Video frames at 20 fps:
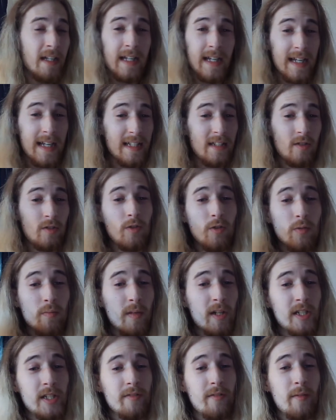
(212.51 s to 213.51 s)
it's too
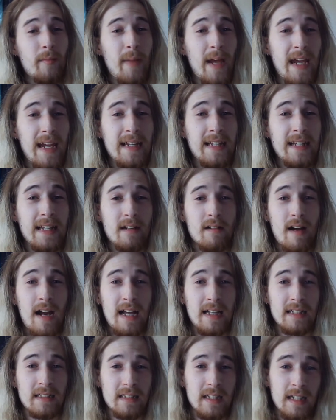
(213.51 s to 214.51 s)
much of a pain in their
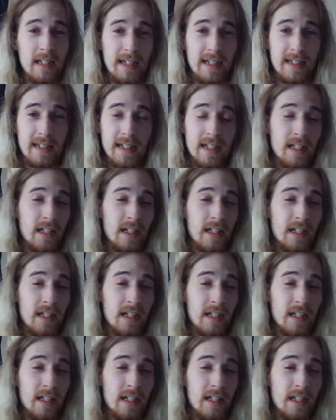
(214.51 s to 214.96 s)
ass to like